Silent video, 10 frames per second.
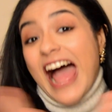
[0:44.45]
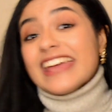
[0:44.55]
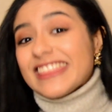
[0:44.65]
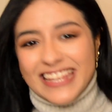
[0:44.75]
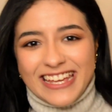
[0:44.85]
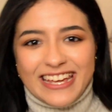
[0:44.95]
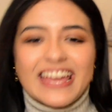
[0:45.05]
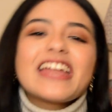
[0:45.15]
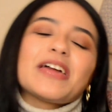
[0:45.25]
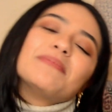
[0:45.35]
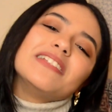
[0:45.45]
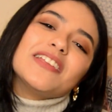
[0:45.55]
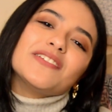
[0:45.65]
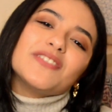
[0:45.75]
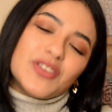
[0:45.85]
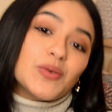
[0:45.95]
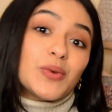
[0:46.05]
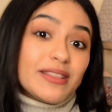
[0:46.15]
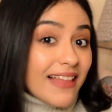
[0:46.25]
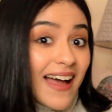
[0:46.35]
I think and I believe you
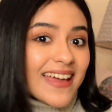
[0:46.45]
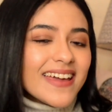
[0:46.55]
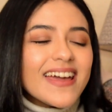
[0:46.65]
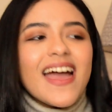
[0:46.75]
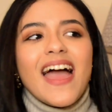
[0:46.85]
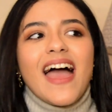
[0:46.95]
would like.